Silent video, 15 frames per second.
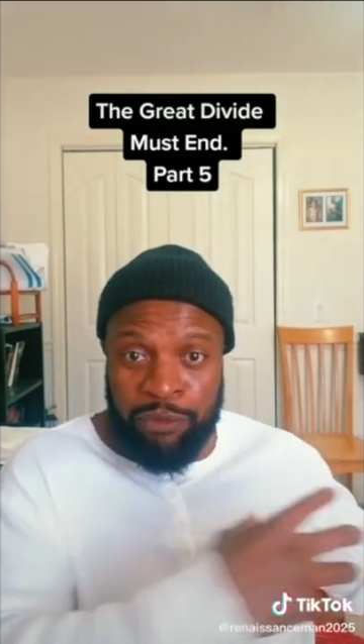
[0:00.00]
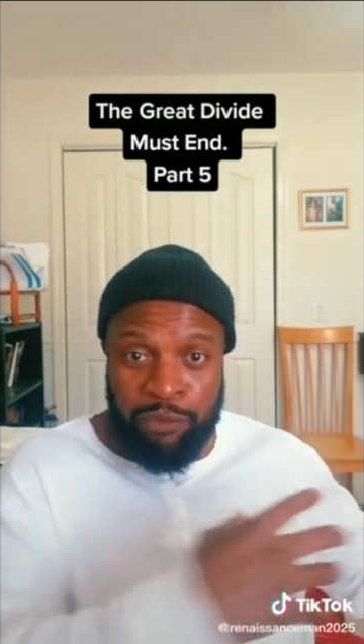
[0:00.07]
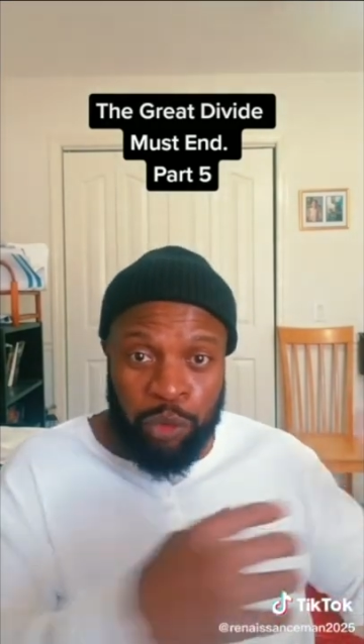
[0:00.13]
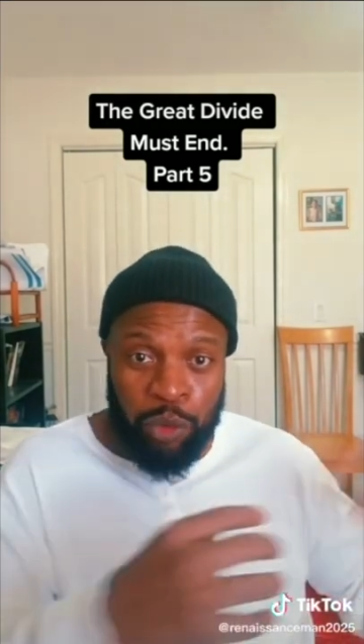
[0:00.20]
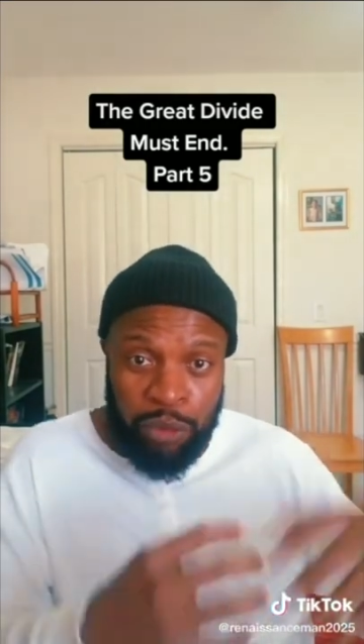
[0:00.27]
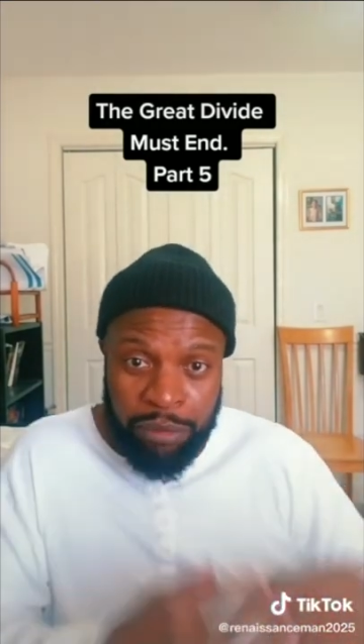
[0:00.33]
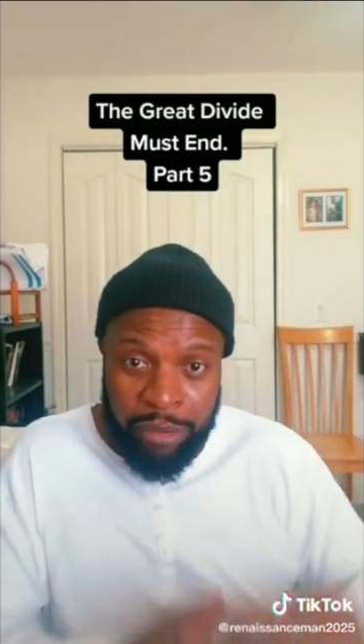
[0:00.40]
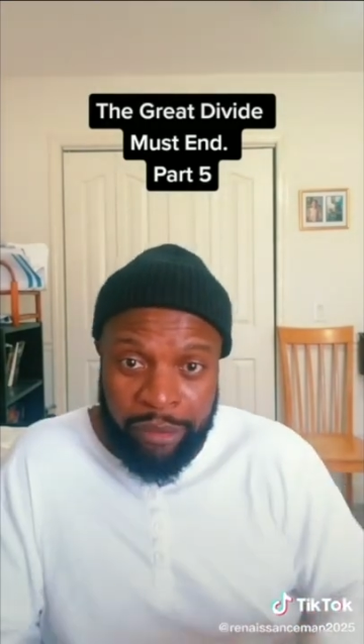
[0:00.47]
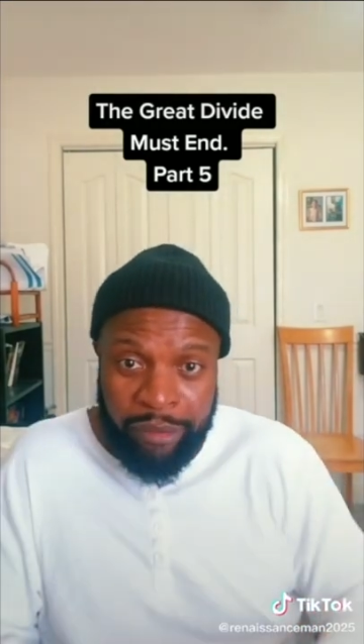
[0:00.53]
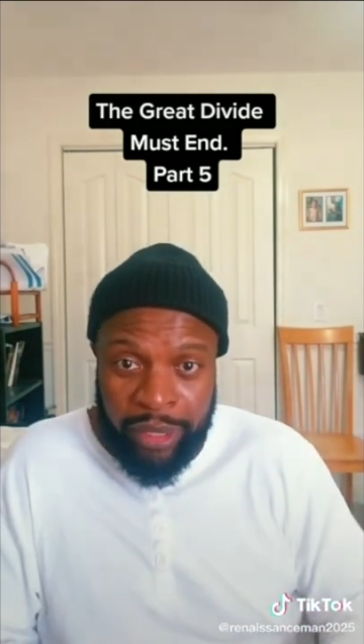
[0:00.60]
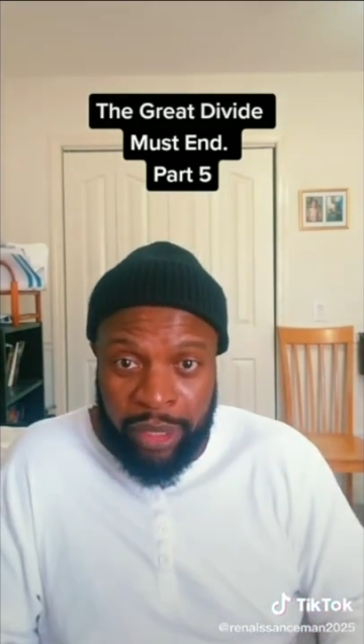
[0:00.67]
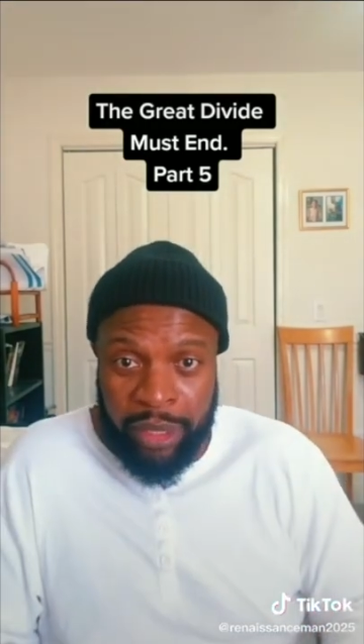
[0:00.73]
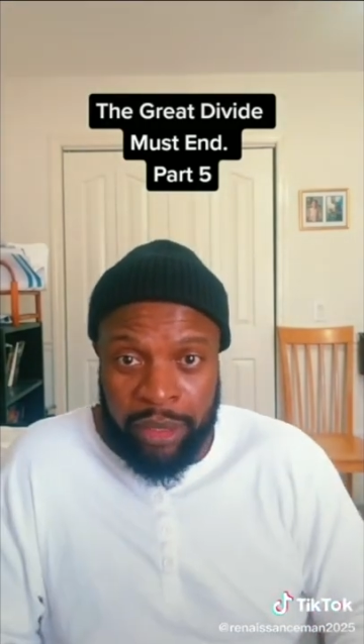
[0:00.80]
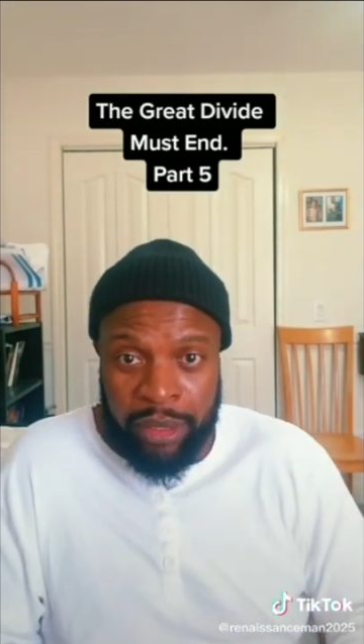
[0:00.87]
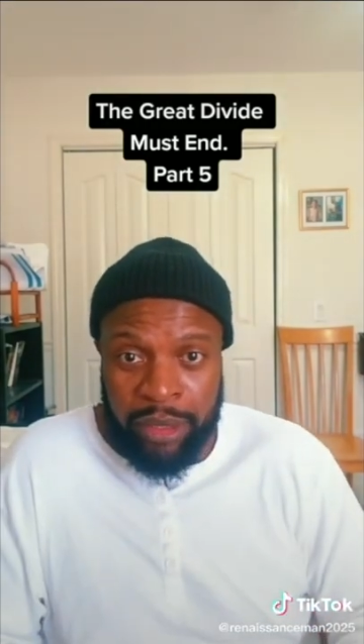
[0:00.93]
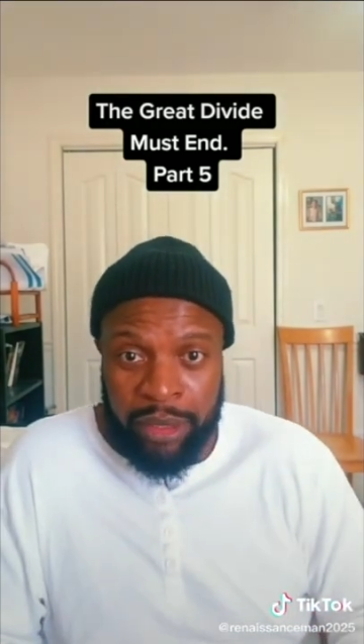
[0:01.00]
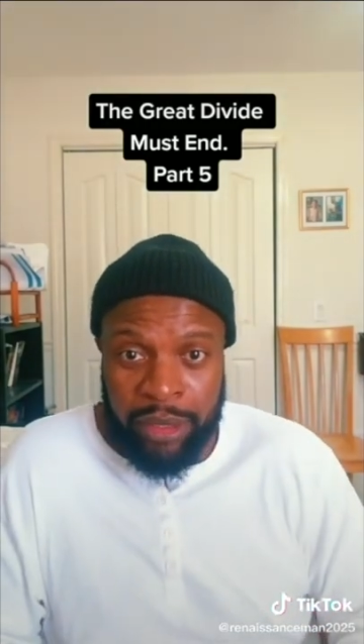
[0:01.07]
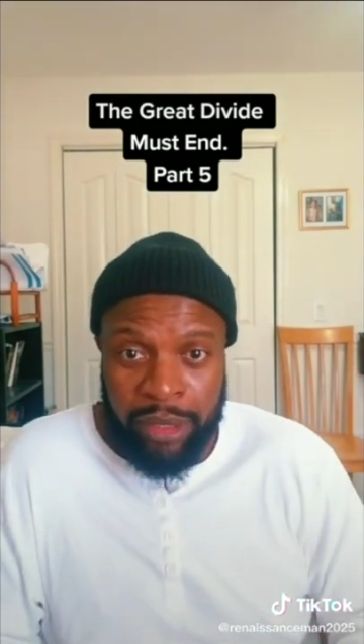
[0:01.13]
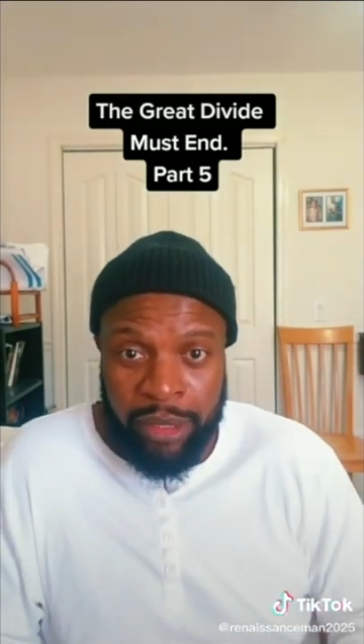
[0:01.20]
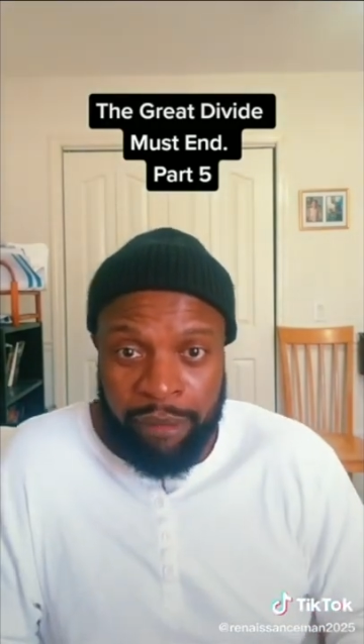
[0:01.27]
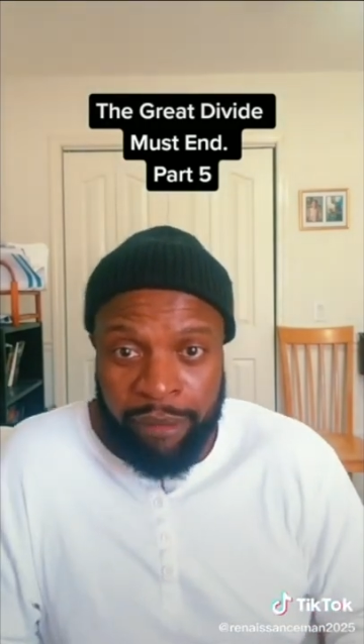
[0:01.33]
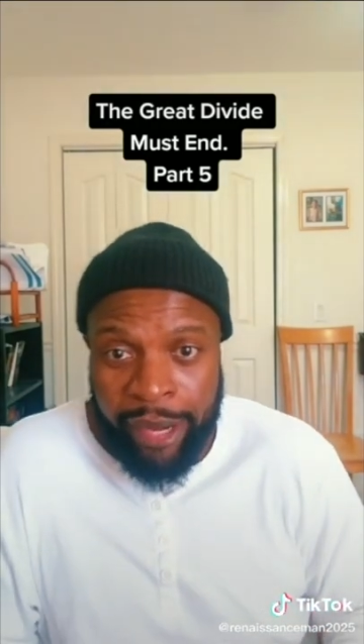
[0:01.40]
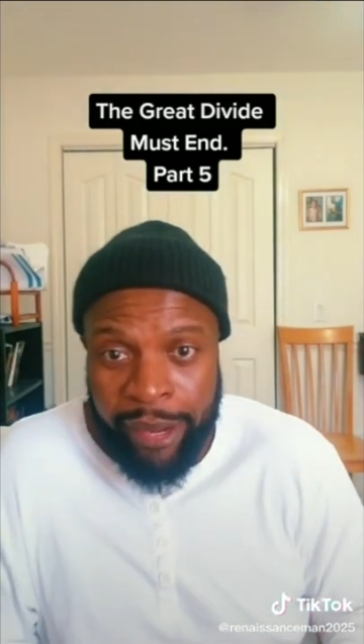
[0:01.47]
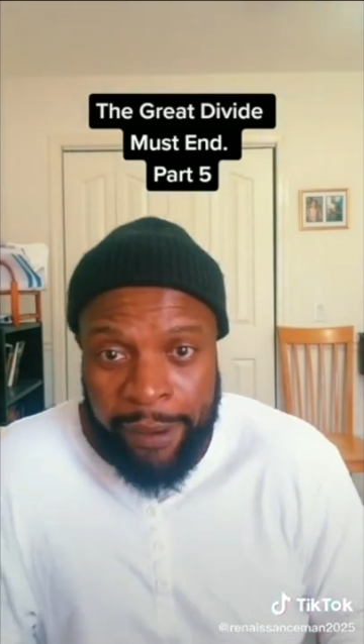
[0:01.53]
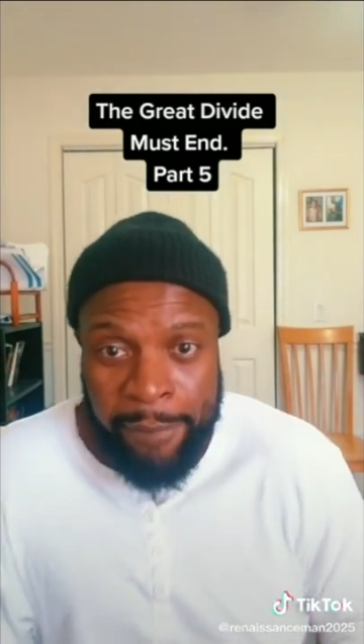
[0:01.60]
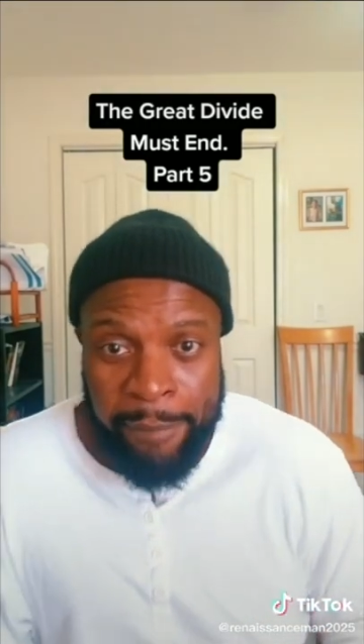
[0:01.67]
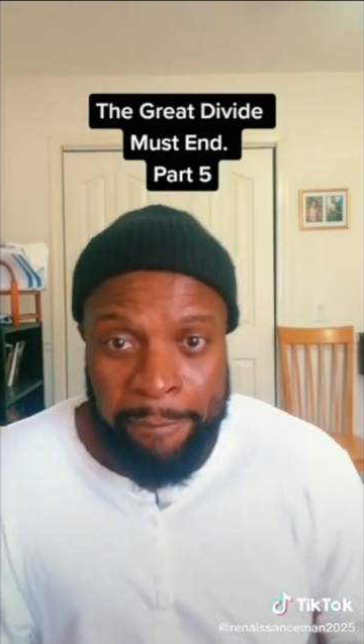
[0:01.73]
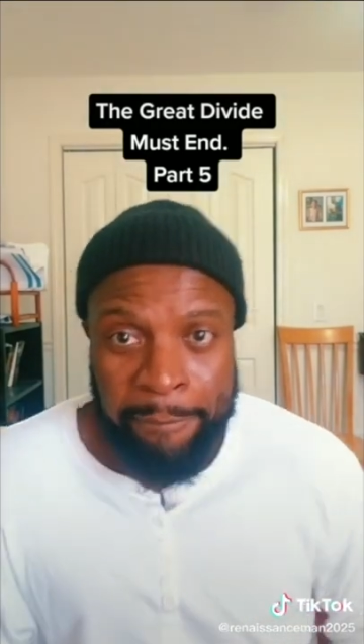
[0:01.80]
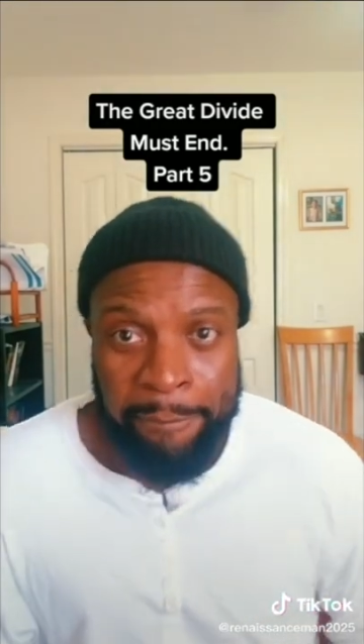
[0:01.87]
view America. All right?